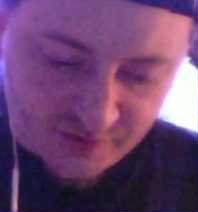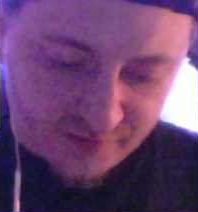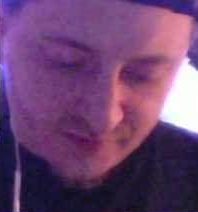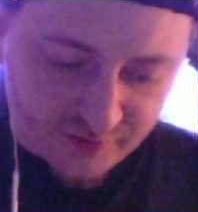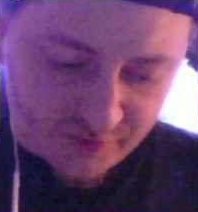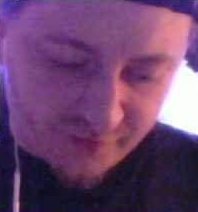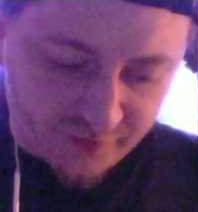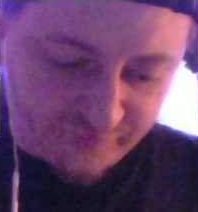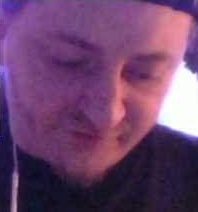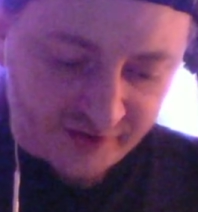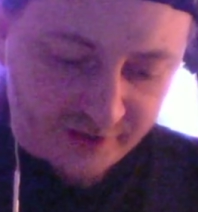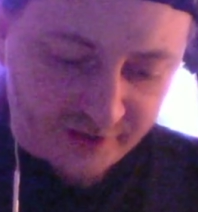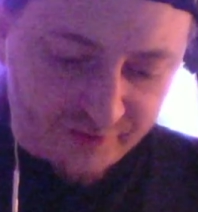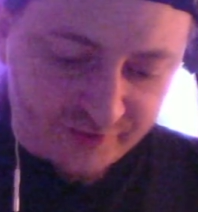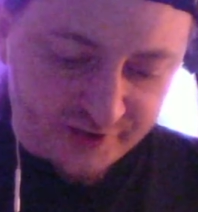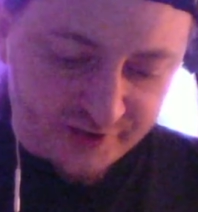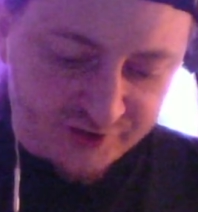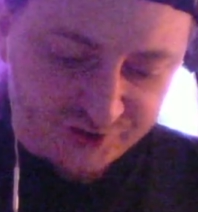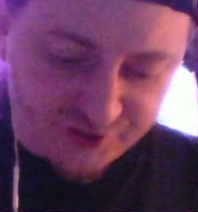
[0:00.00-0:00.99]
Her father
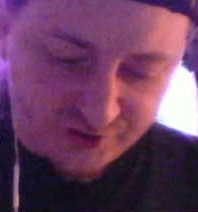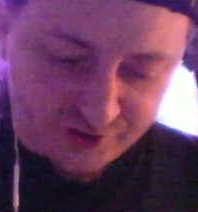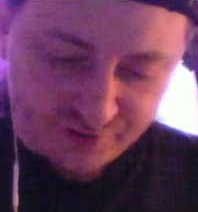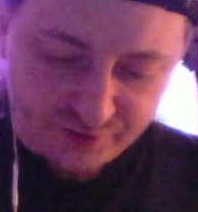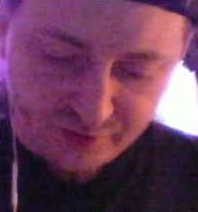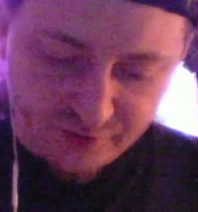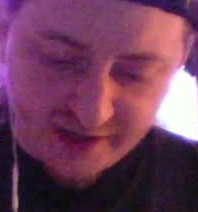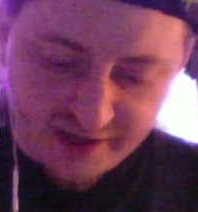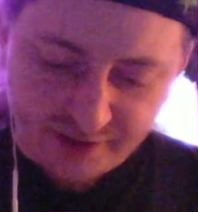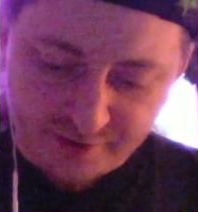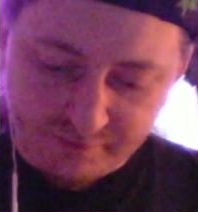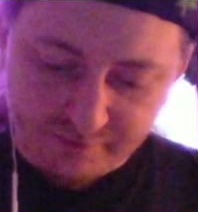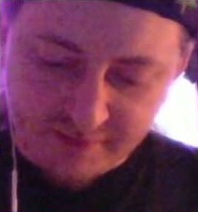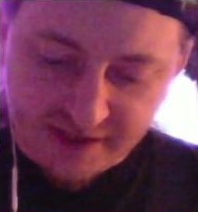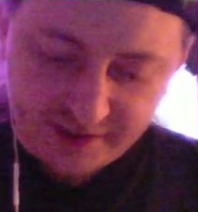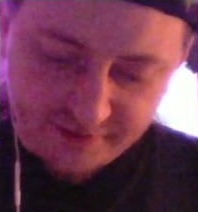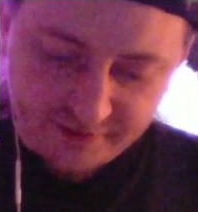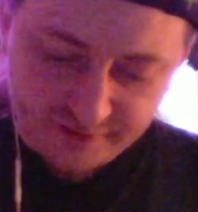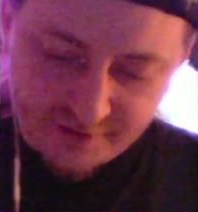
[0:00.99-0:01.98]
had shown her how to
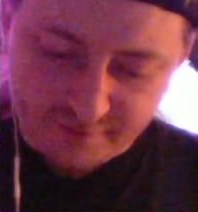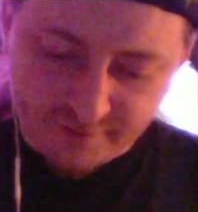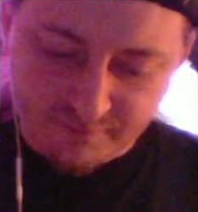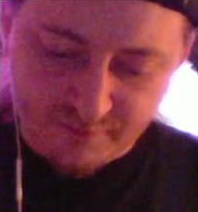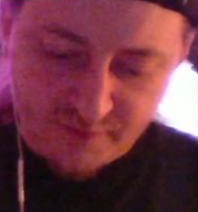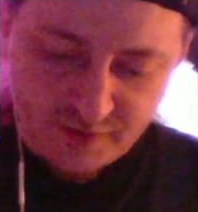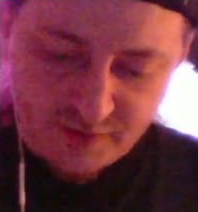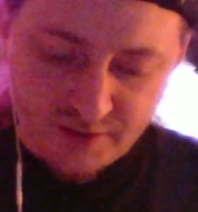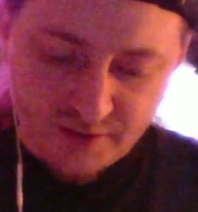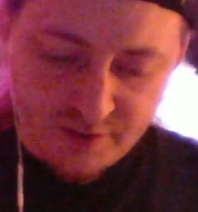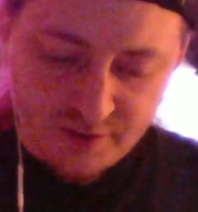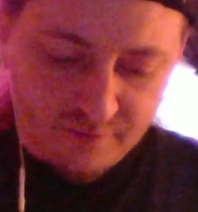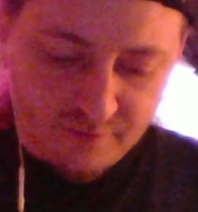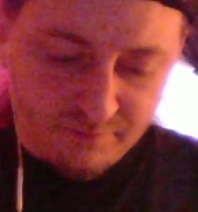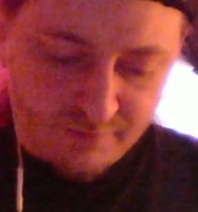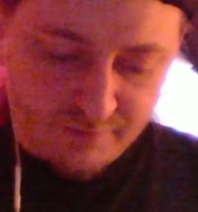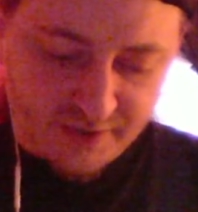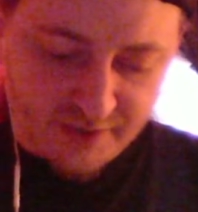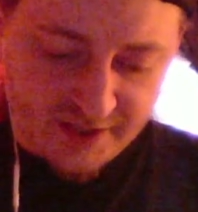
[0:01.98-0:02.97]
make them,
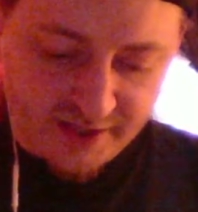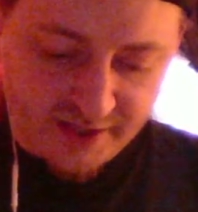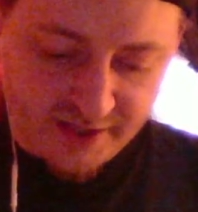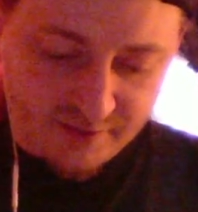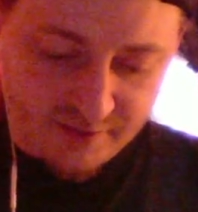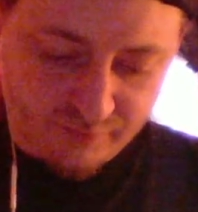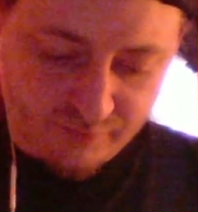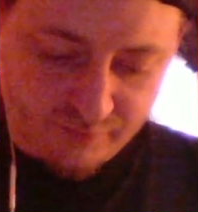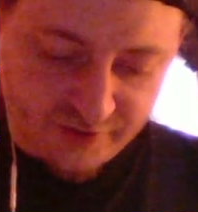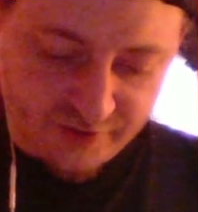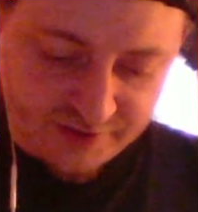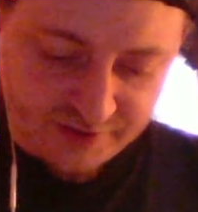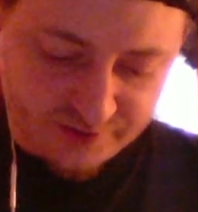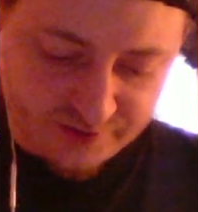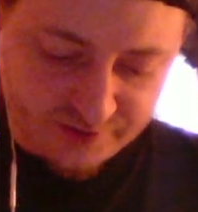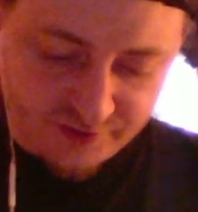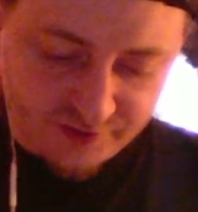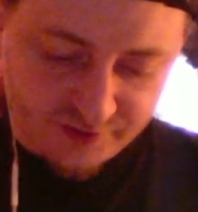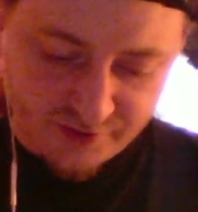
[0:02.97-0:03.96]
but had impressed on
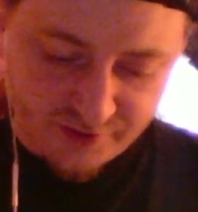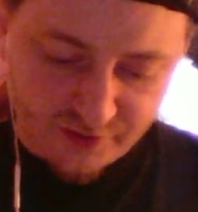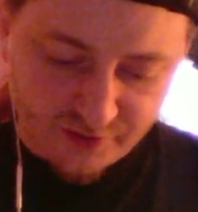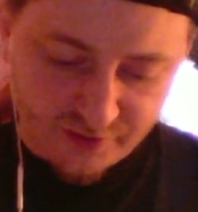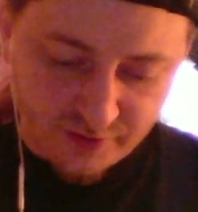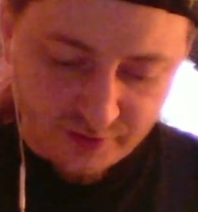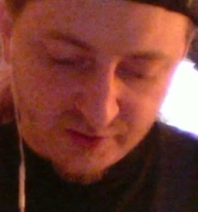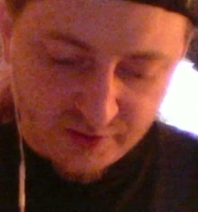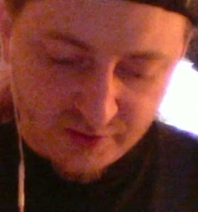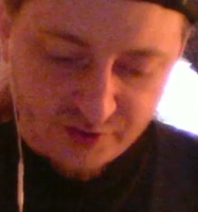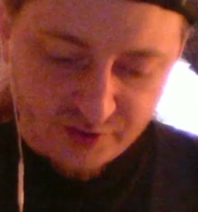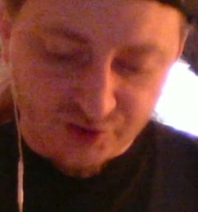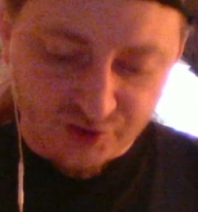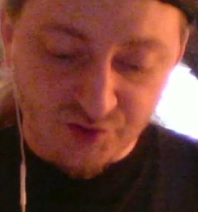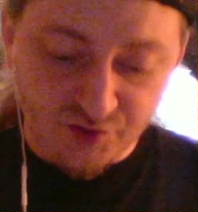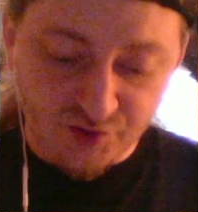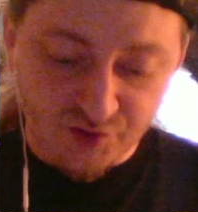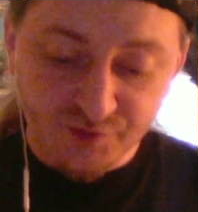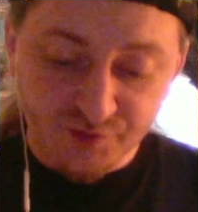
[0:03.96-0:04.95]
her to
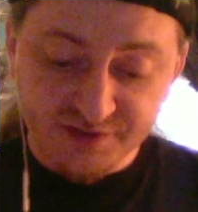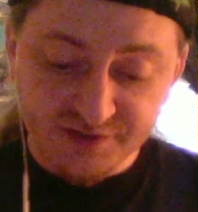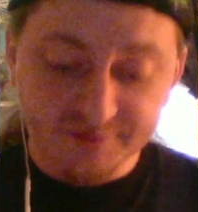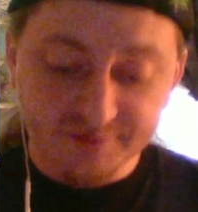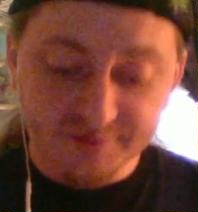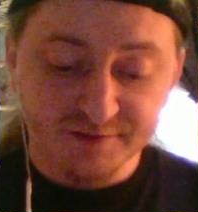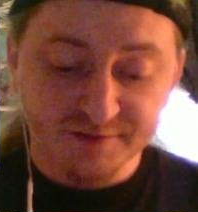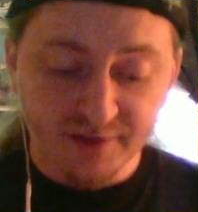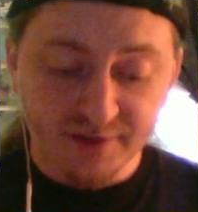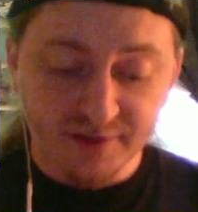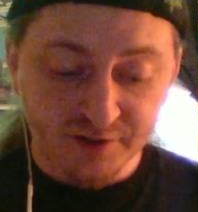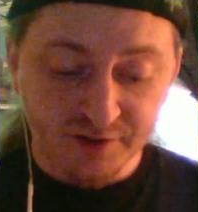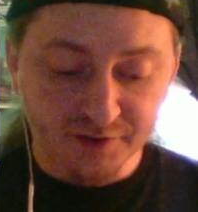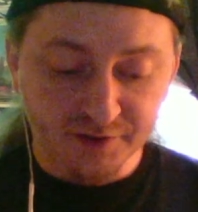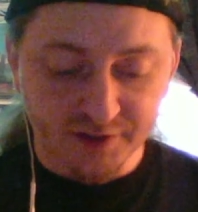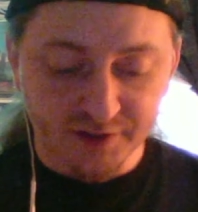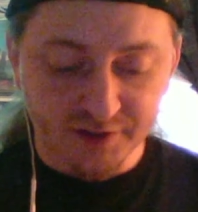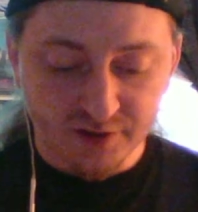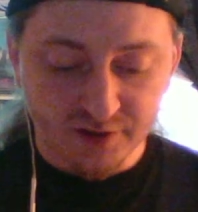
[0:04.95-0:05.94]
use them sparingly,
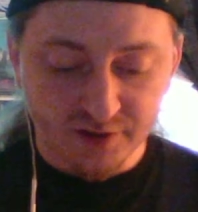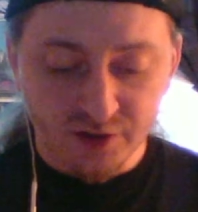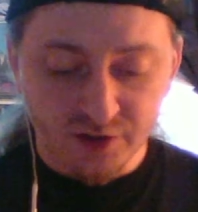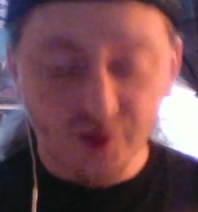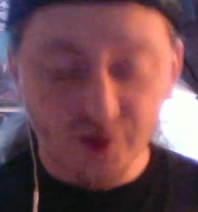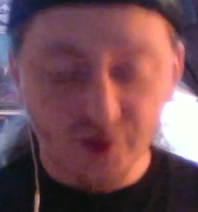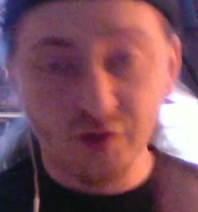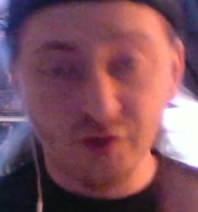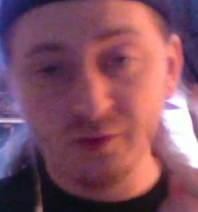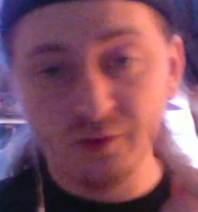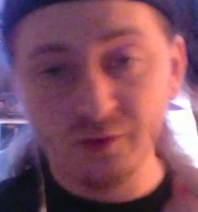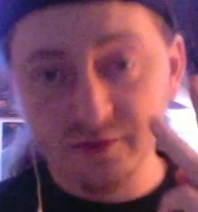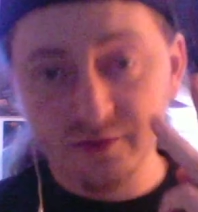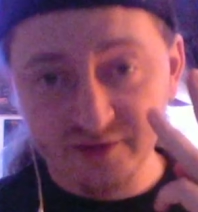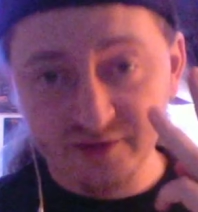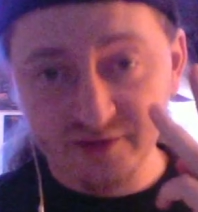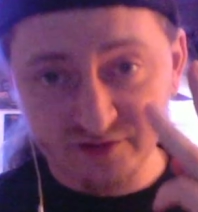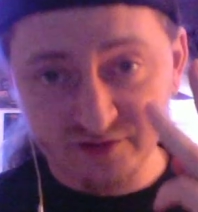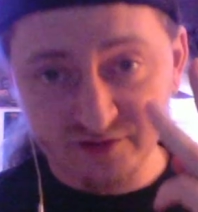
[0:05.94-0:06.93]
no more
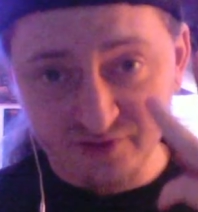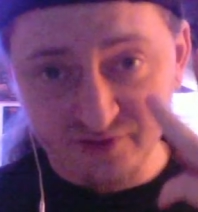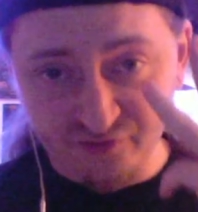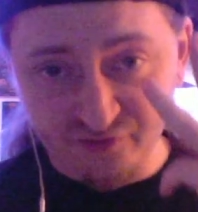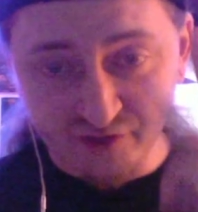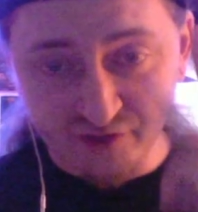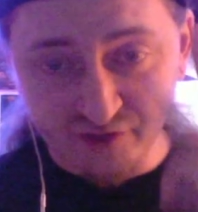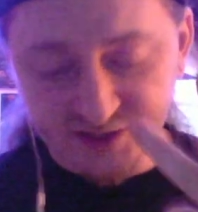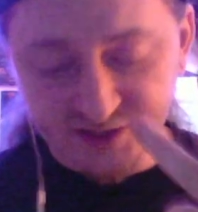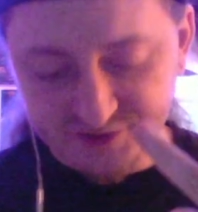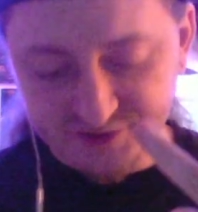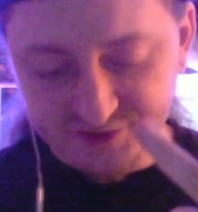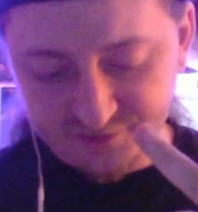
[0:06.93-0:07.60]
than thrice